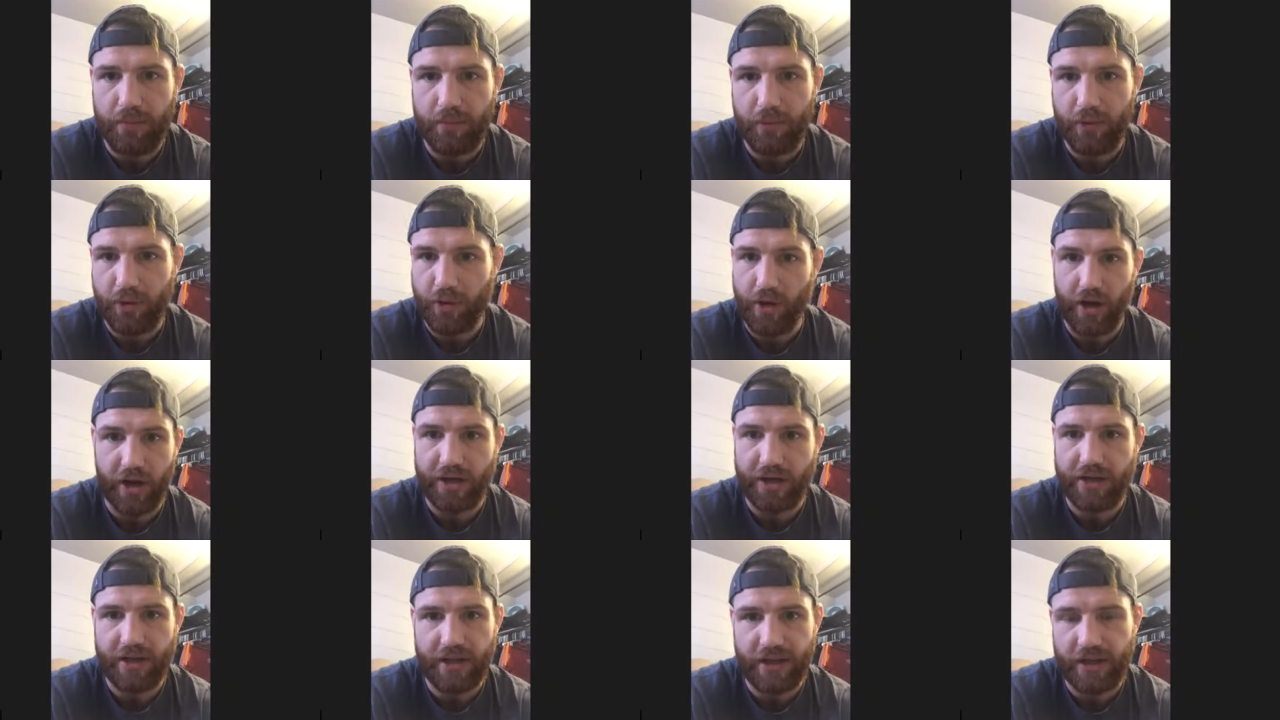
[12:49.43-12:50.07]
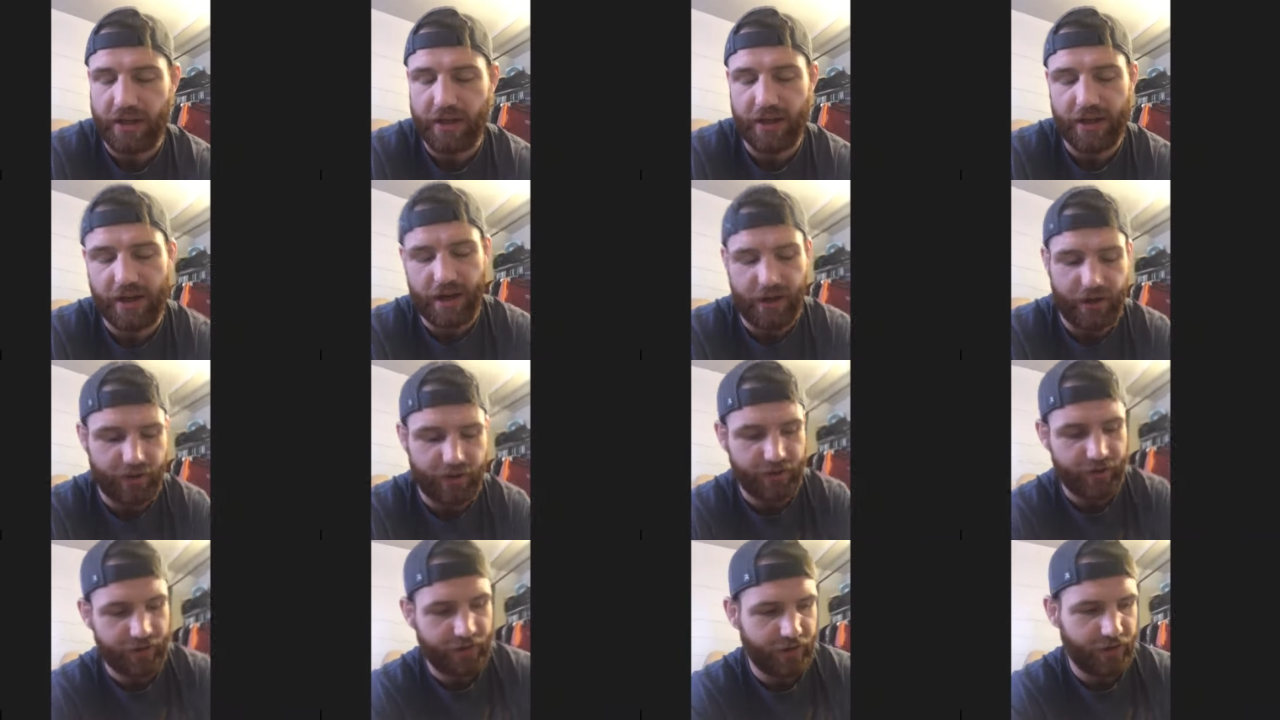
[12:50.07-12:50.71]
You're 18
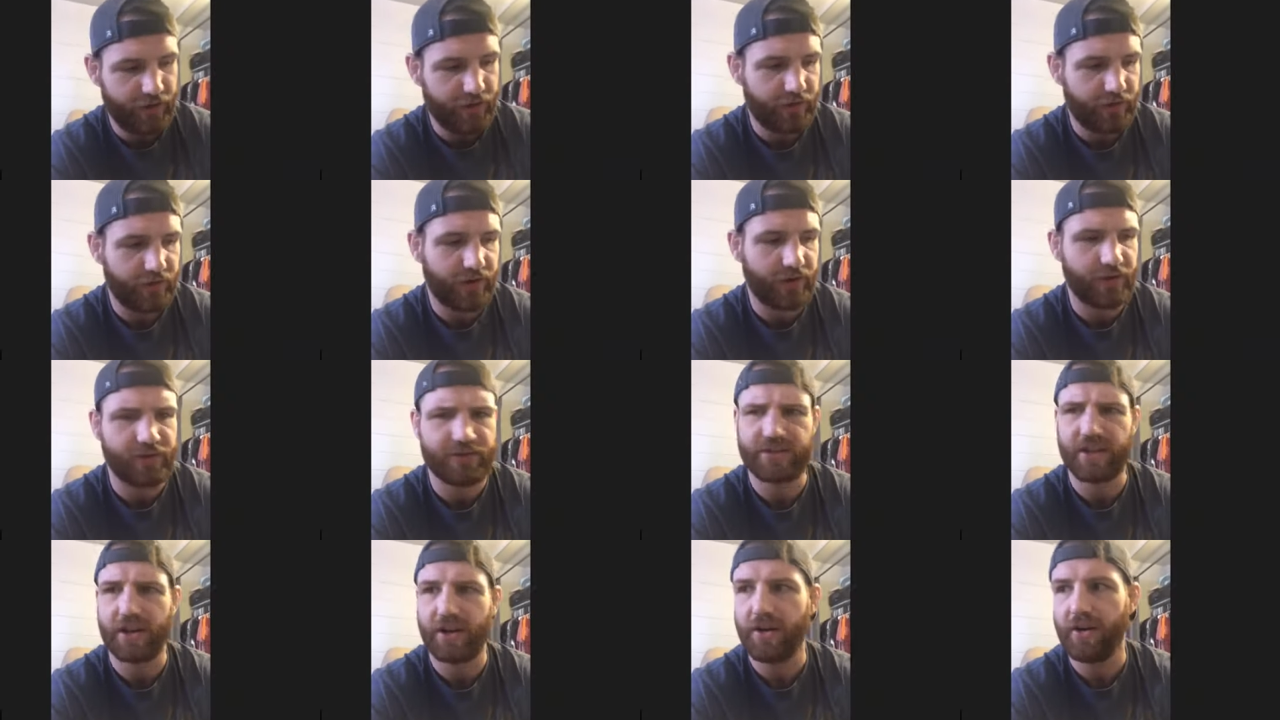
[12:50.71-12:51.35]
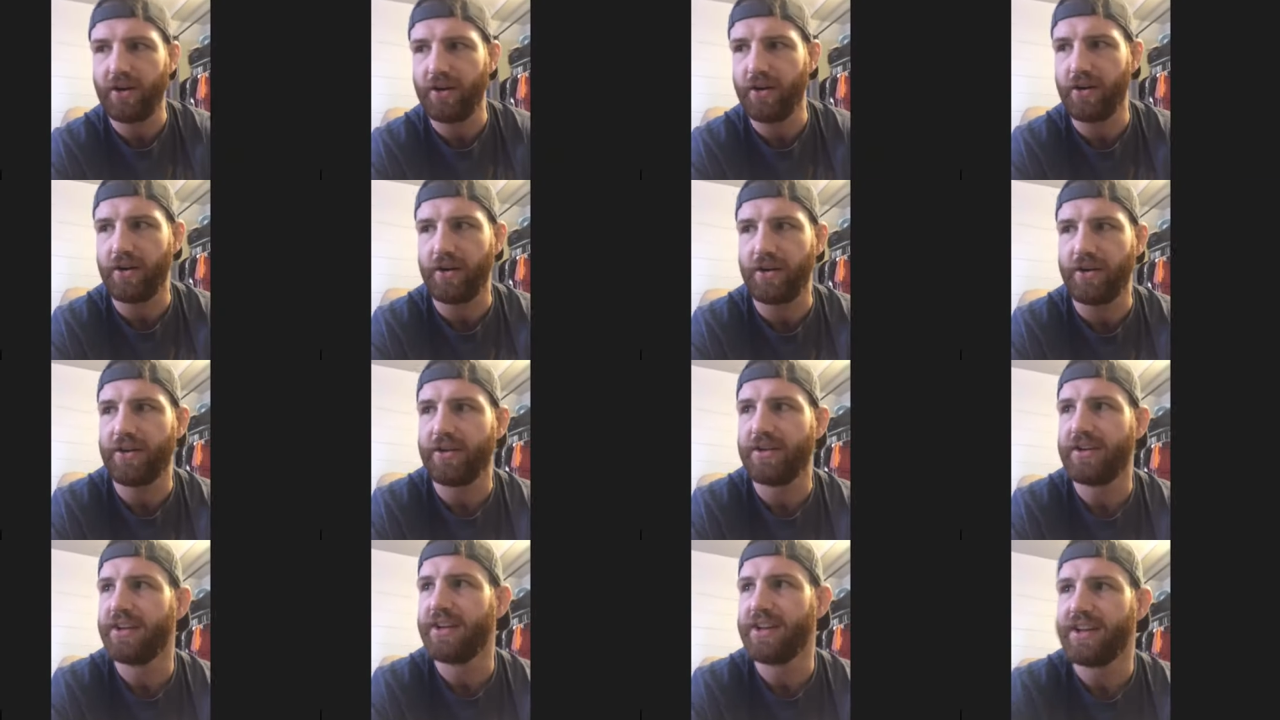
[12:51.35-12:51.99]
now, you know? And I was like, oh,